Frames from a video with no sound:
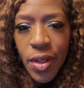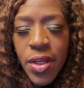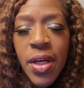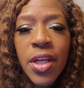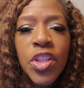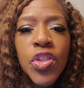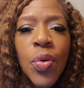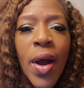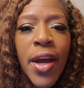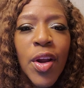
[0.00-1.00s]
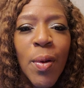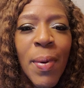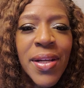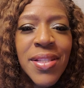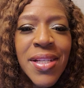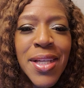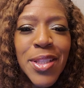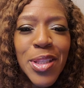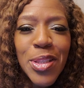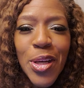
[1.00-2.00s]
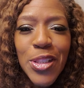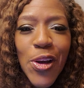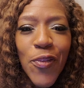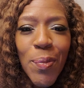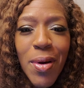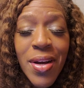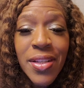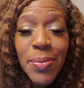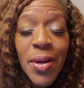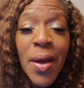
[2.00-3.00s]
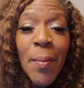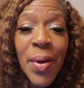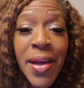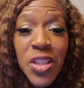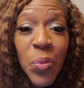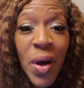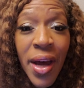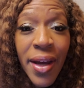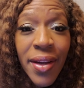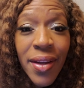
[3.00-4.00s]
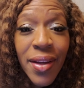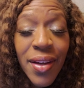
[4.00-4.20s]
She is trying her best to distance herself from her husband. But guess what?